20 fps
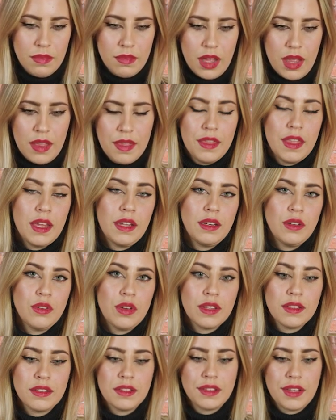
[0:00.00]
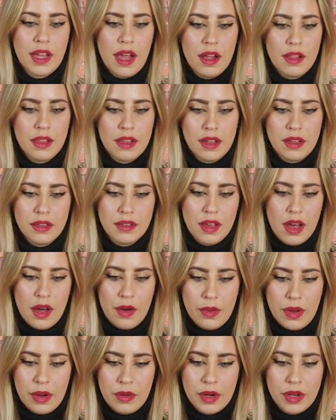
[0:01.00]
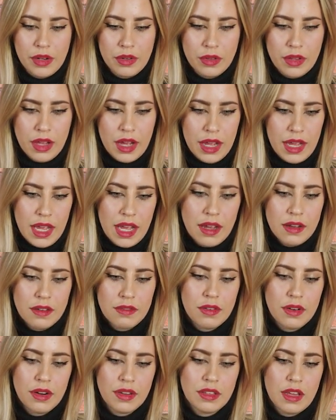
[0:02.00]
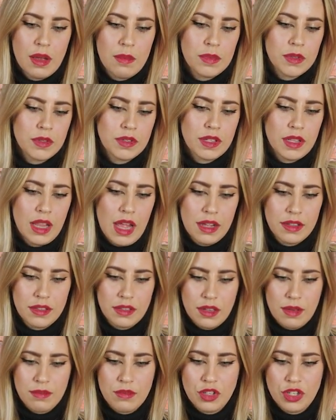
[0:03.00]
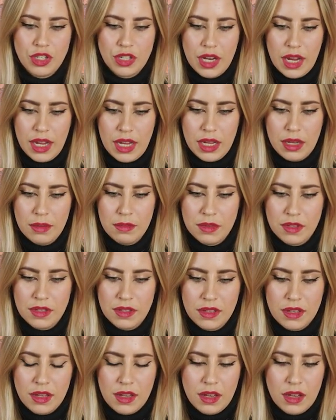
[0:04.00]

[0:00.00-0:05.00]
And then you can style it however you like. For example, select some shapes